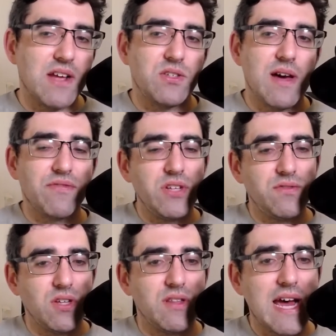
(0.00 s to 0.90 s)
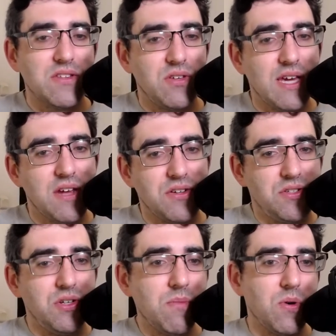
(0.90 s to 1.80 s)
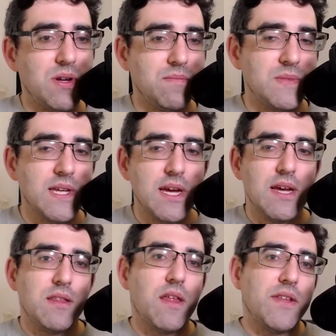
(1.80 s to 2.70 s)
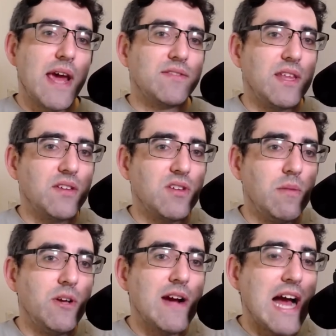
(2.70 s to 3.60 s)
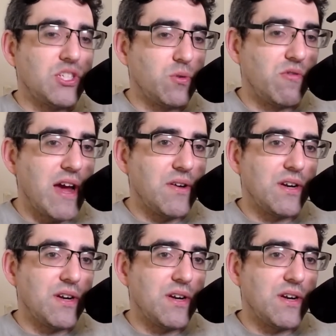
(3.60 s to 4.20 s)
So after you've done that, so you get your two modems, then the next thing is going to be your actual router.